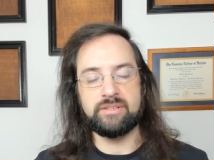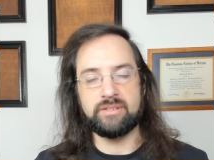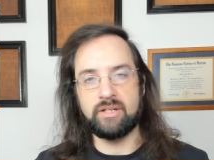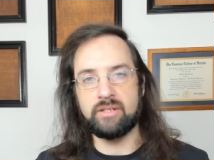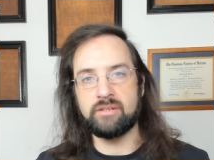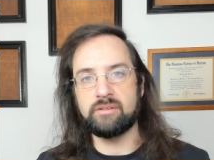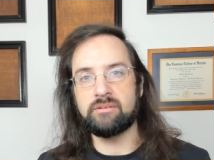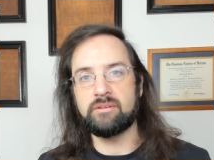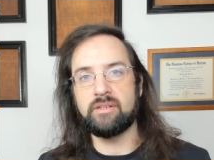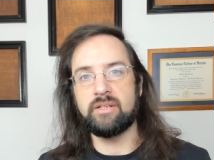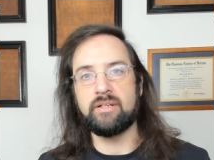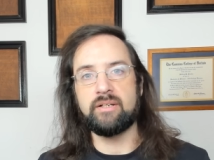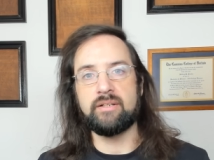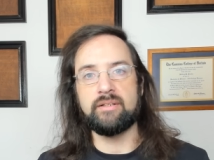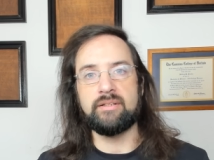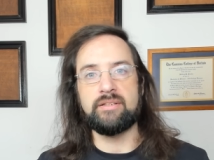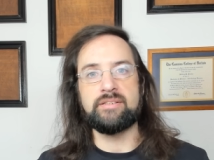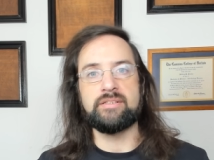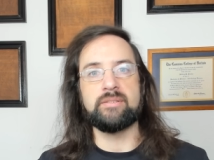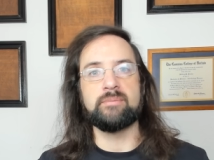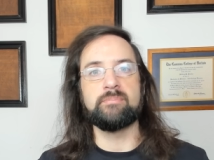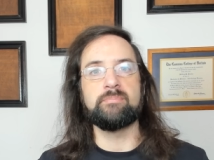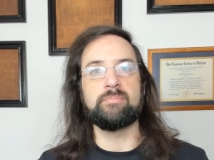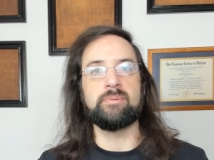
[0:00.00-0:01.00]
are likely
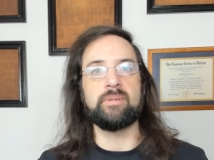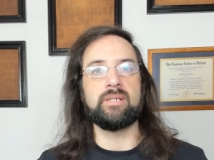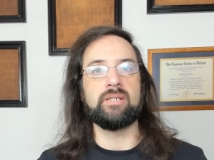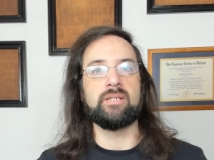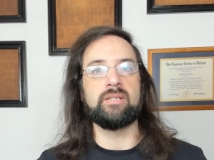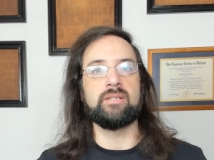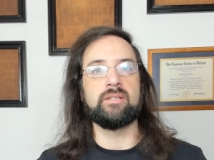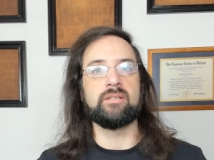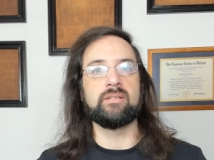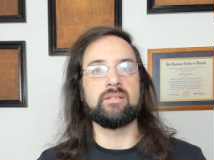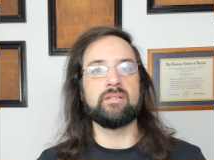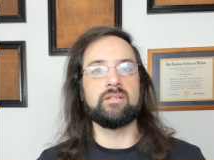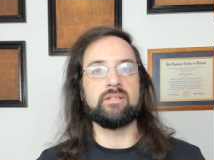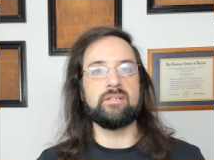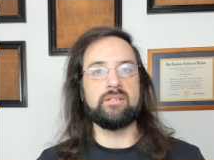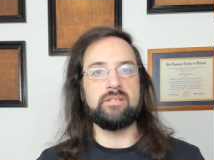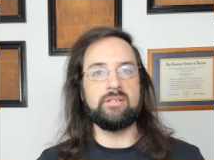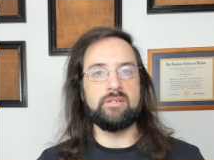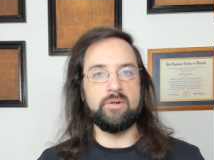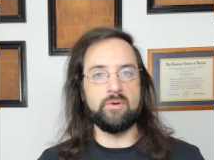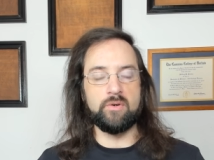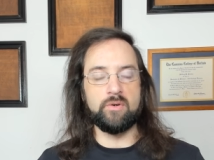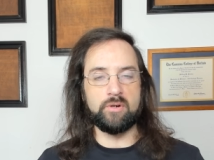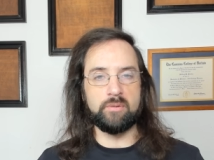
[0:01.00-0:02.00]
to be
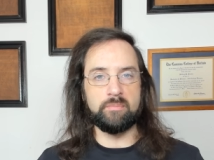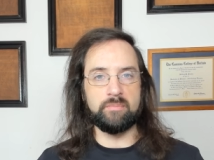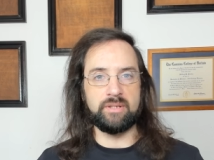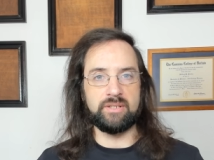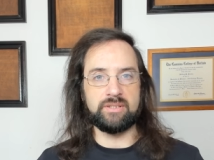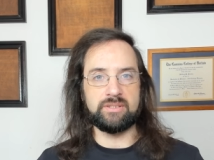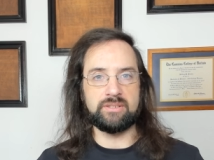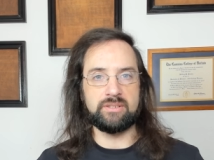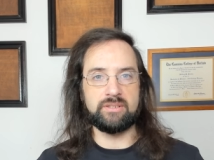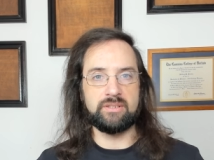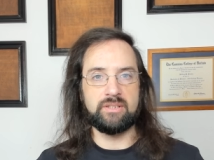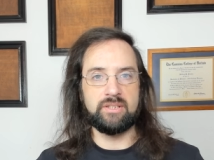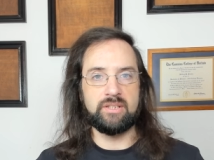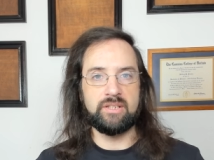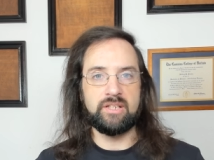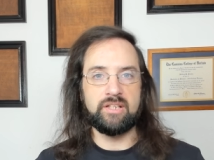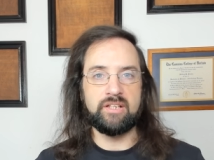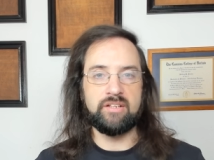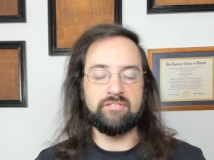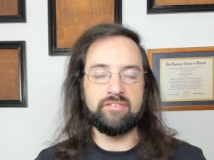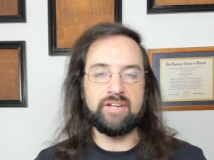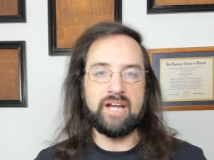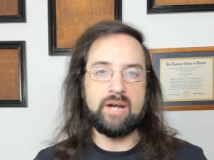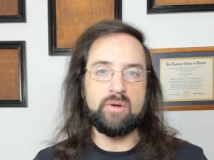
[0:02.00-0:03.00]
enormous.
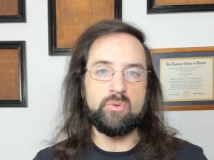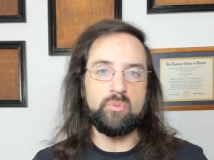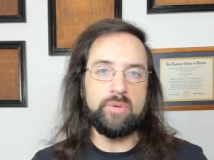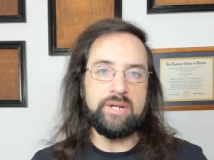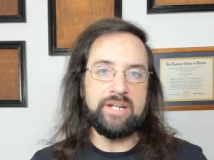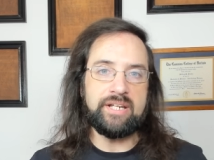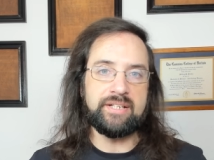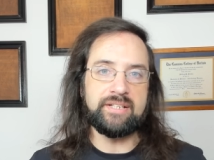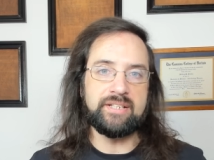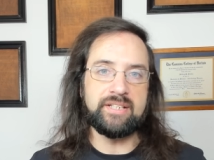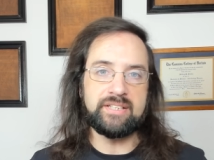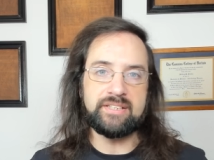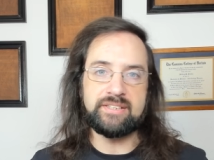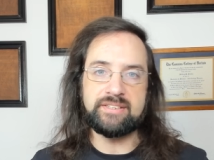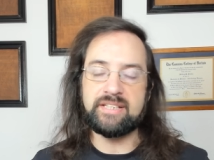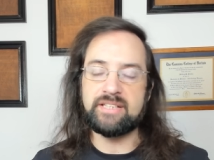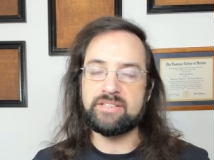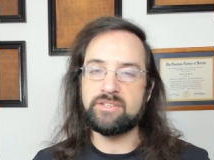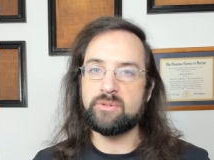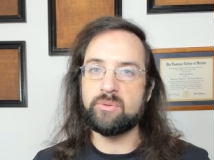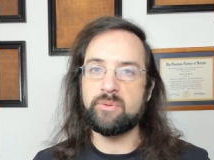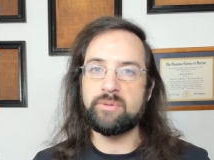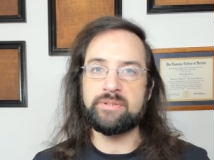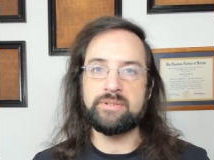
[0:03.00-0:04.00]
We've got weakness that's
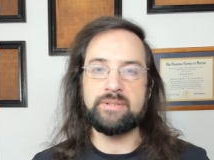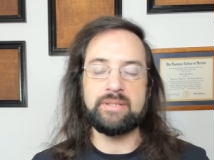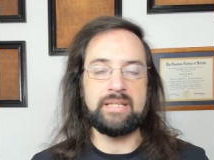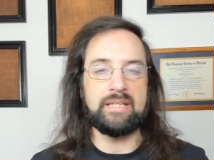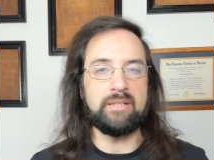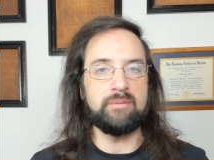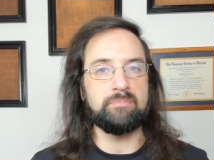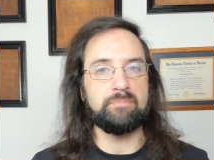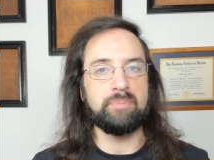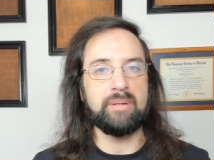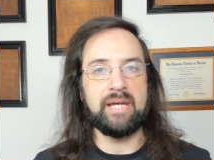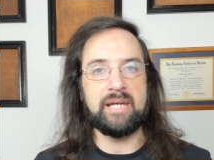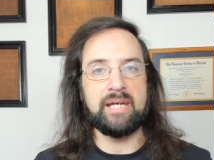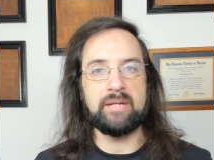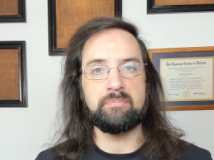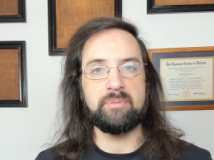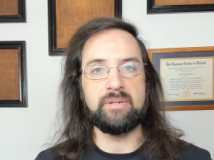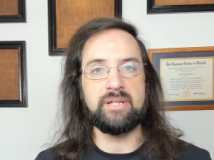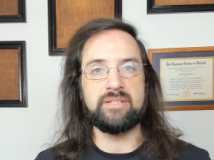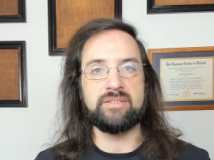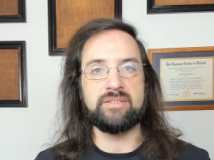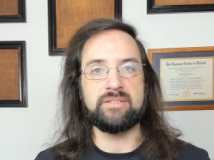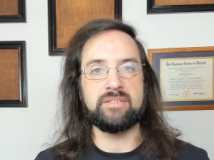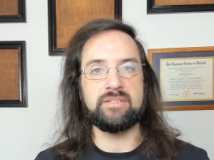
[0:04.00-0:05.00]
going to impact
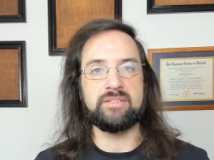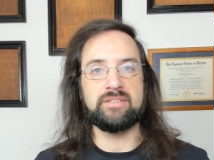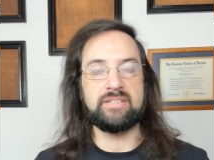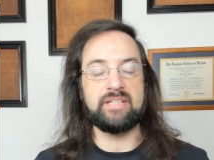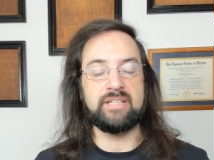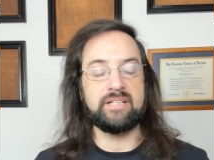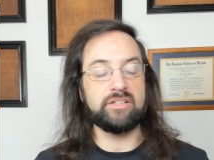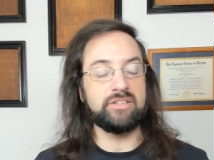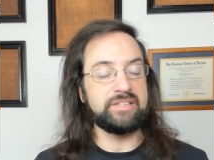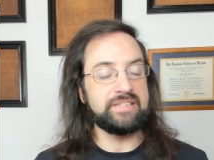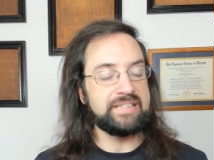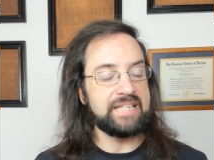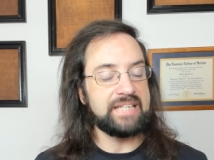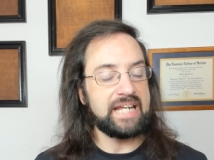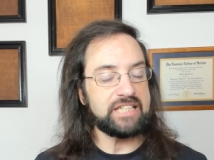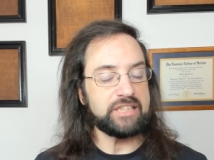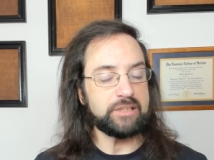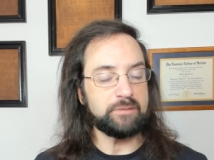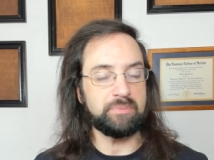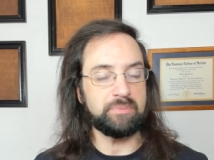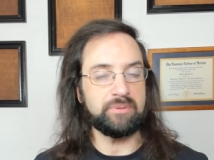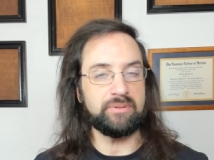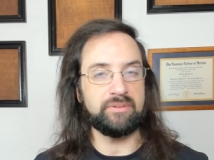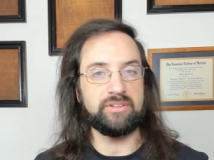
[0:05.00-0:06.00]
places that are
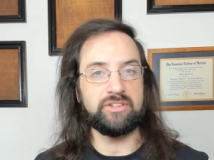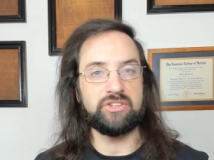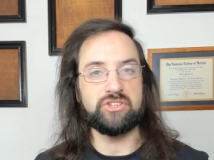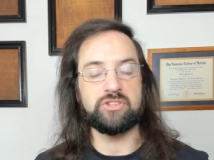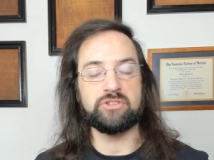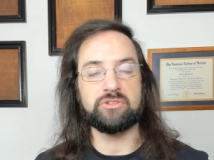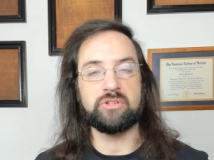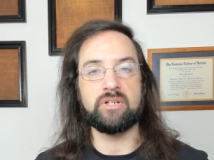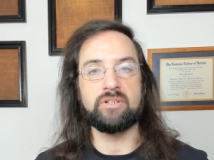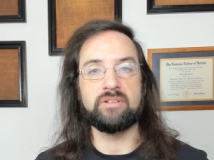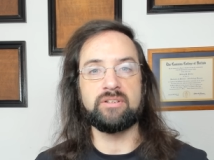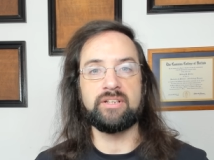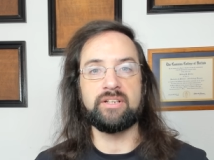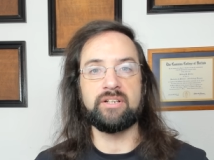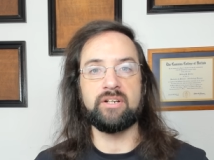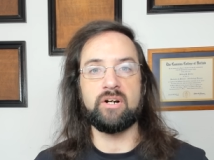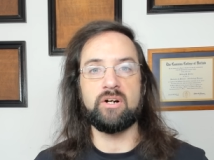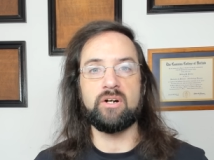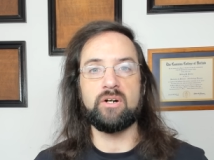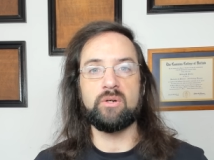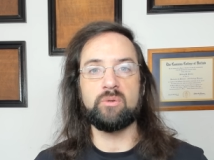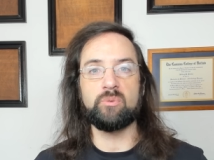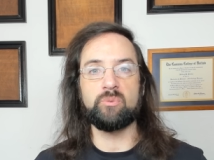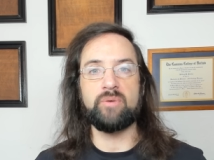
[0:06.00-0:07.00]
desperately struggling
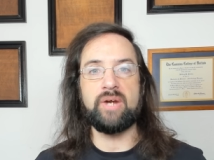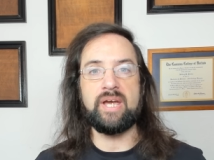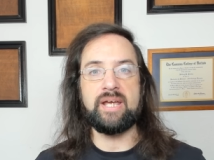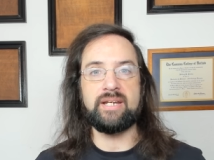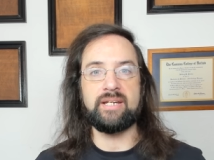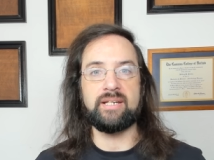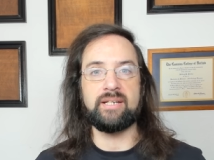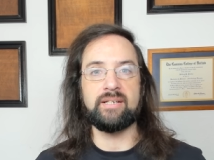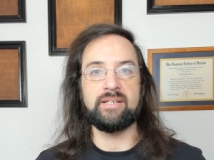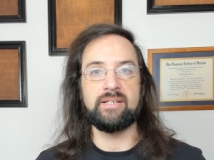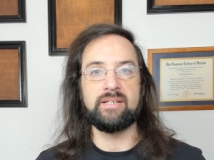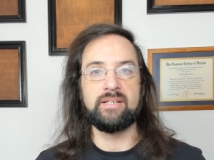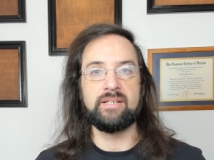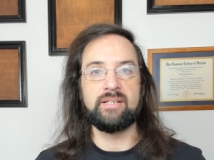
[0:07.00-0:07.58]
already.